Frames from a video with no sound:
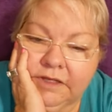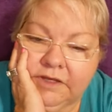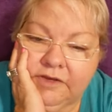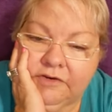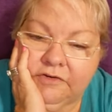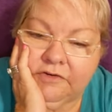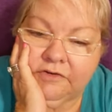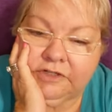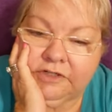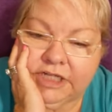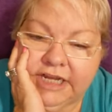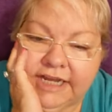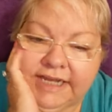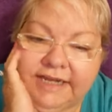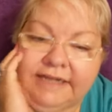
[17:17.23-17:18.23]
You
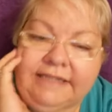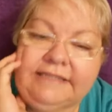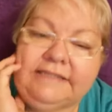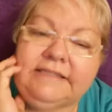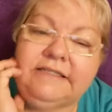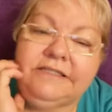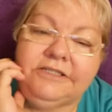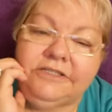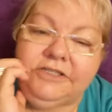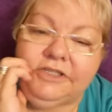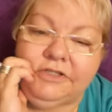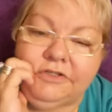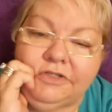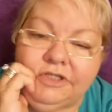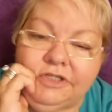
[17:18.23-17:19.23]
crocheted, listened to
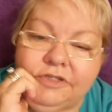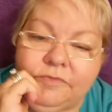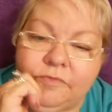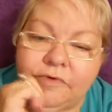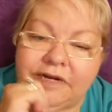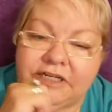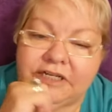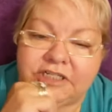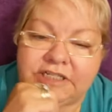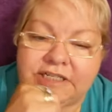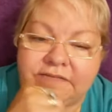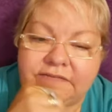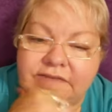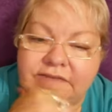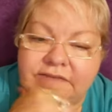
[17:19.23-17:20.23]
YouTube, watched
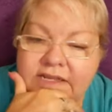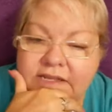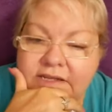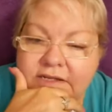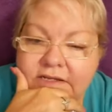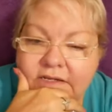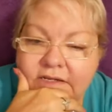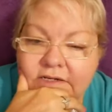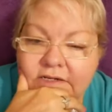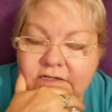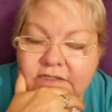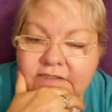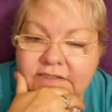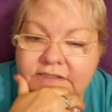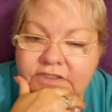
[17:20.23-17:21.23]
TV,
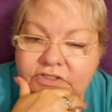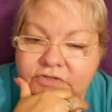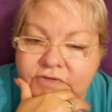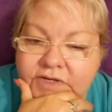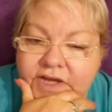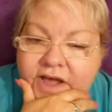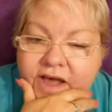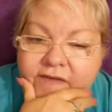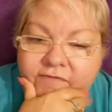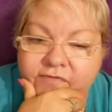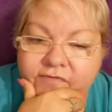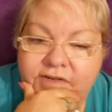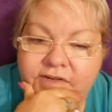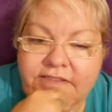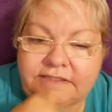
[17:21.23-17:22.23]
listened to a
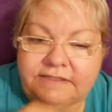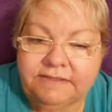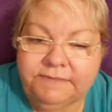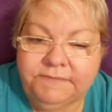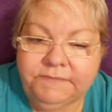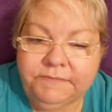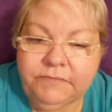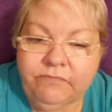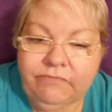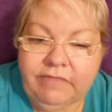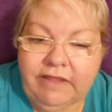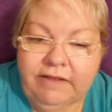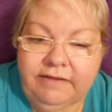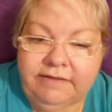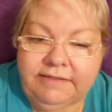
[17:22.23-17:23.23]
conference,
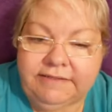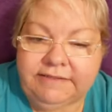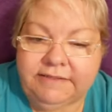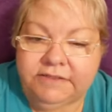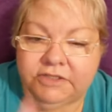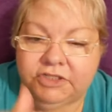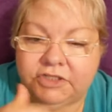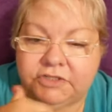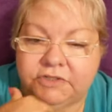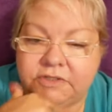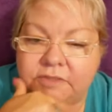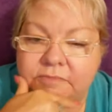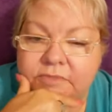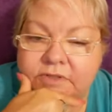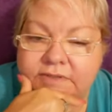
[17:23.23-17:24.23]
and listened to
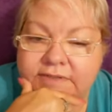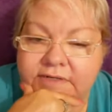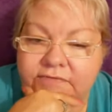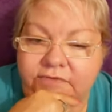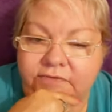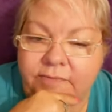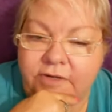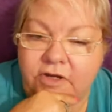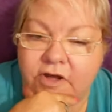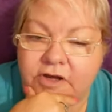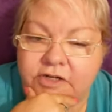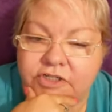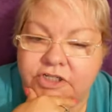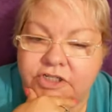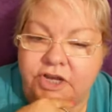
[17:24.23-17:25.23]
the music from a
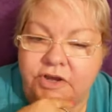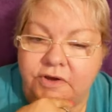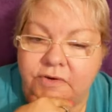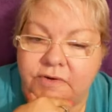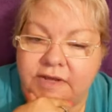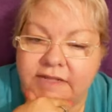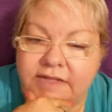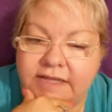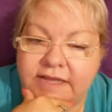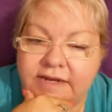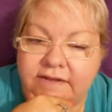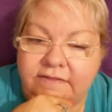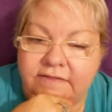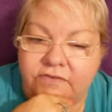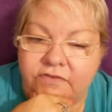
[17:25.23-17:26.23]
car show at the
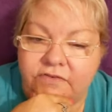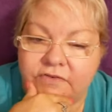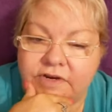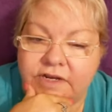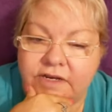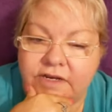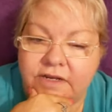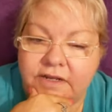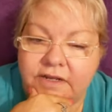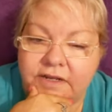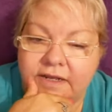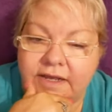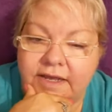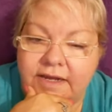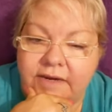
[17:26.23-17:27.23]
end of the street.
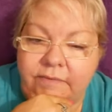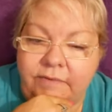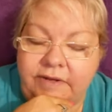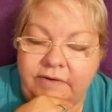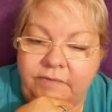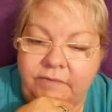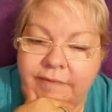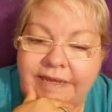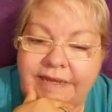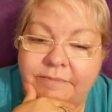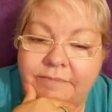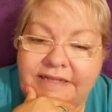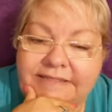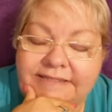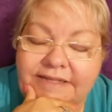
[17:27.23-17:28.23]
And I went and weighed
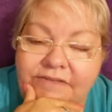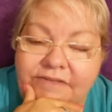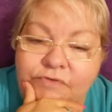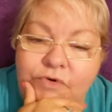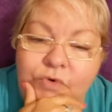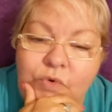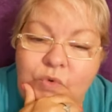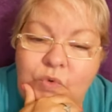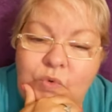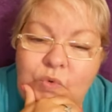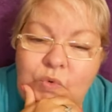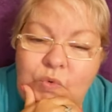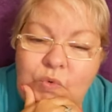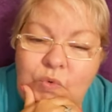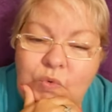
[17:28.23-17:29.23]
myself.
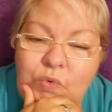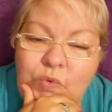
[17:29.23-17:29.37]
Ooh.